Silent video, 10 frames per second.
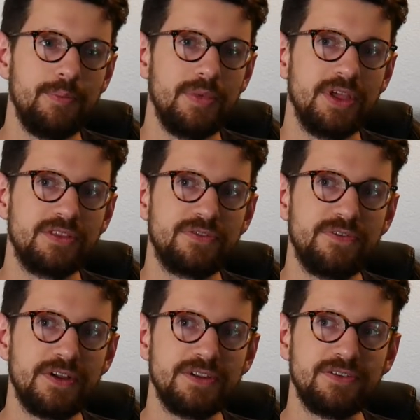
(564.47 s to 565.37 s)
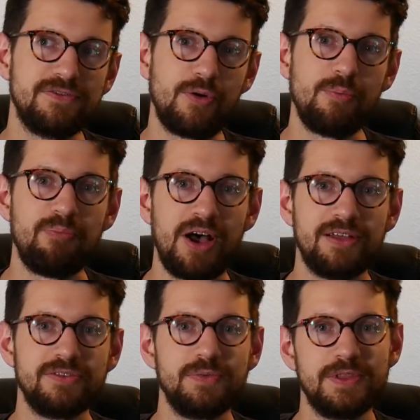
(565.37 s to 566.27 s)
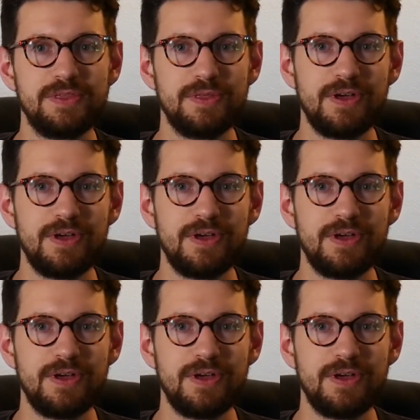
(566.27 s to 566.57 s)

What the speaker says: It's fun to form bonds with